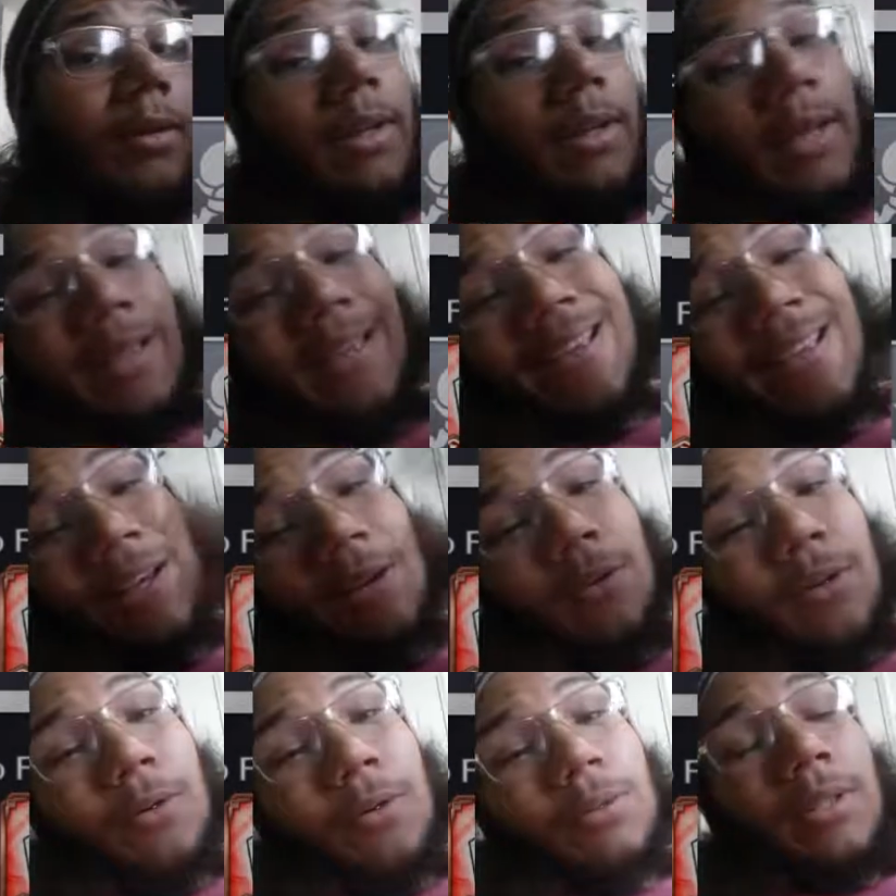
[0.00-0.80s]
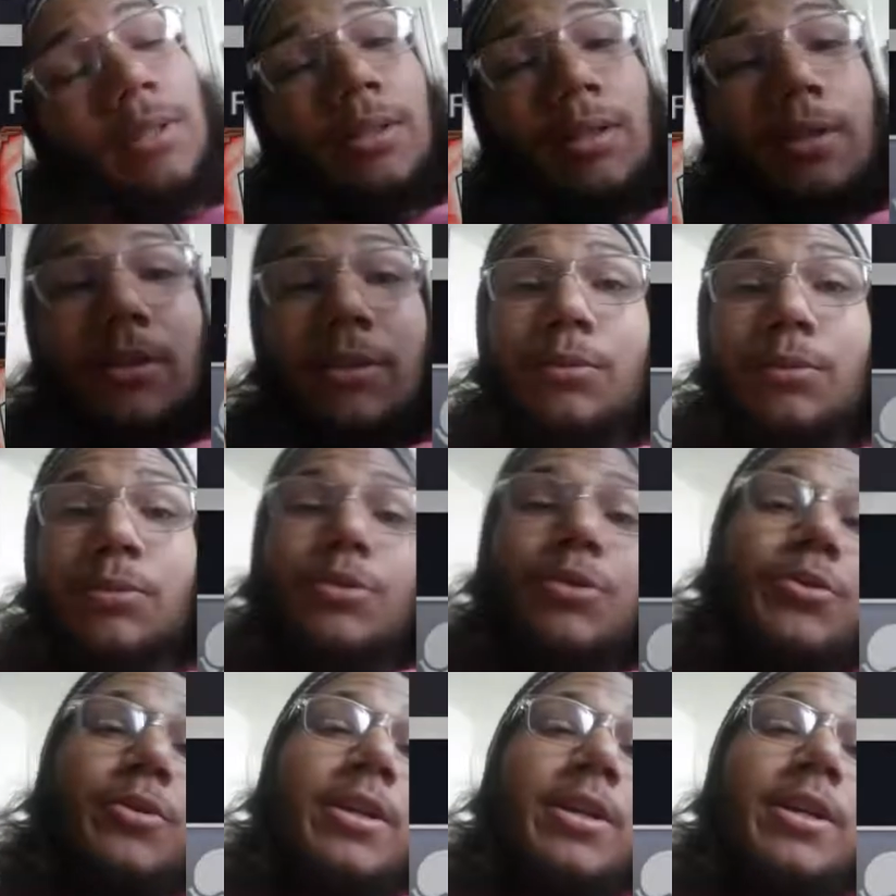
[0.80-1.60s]
it'll go to the little
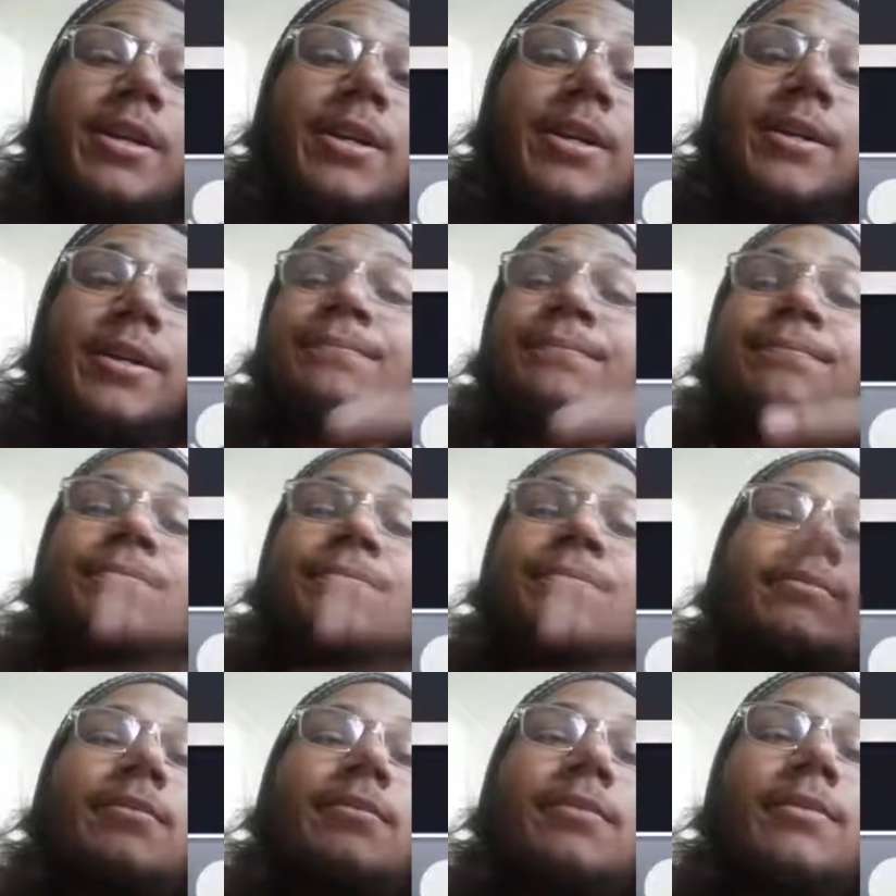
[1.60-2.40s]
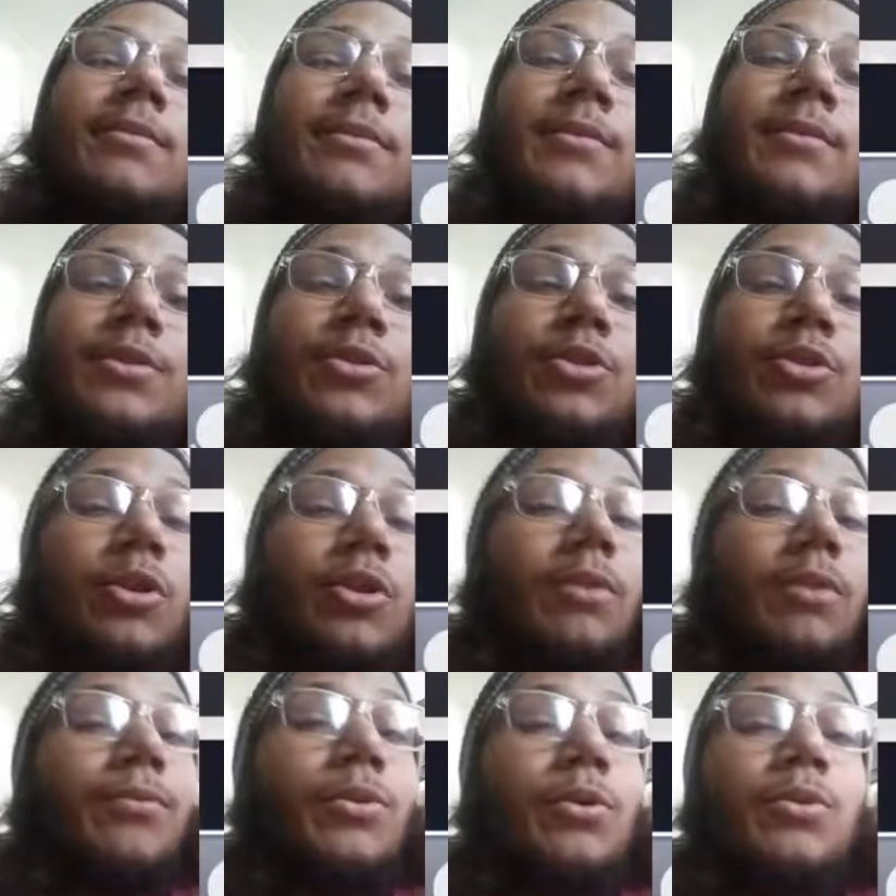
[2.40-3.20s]
screen. You start
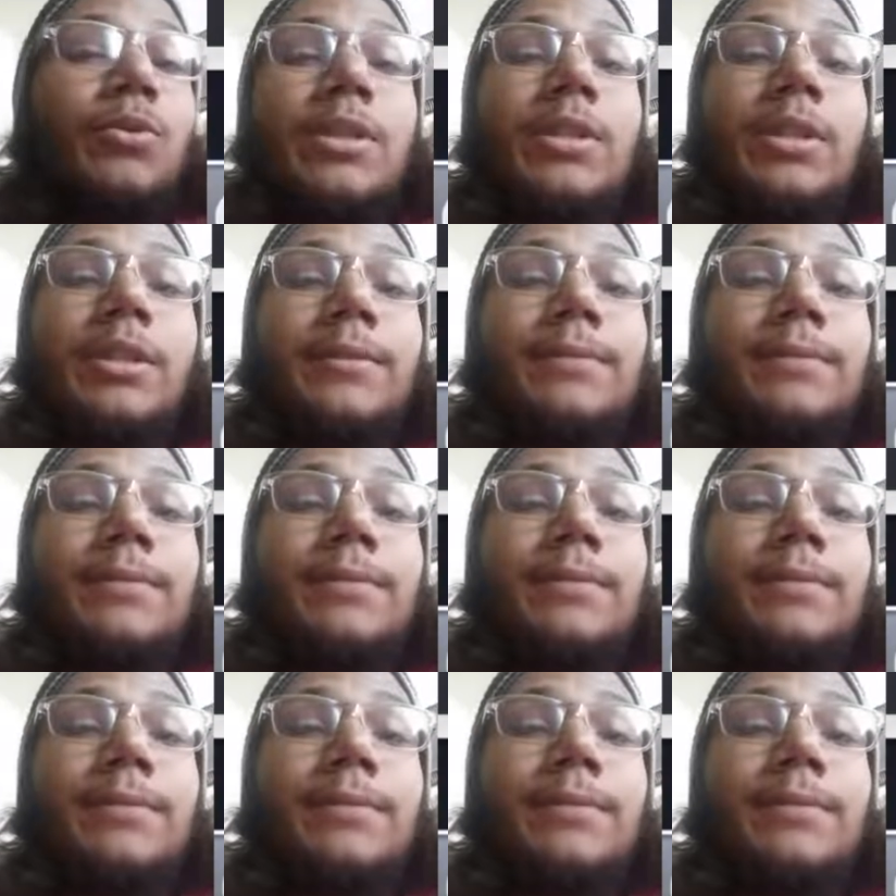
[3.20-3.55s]
fusing.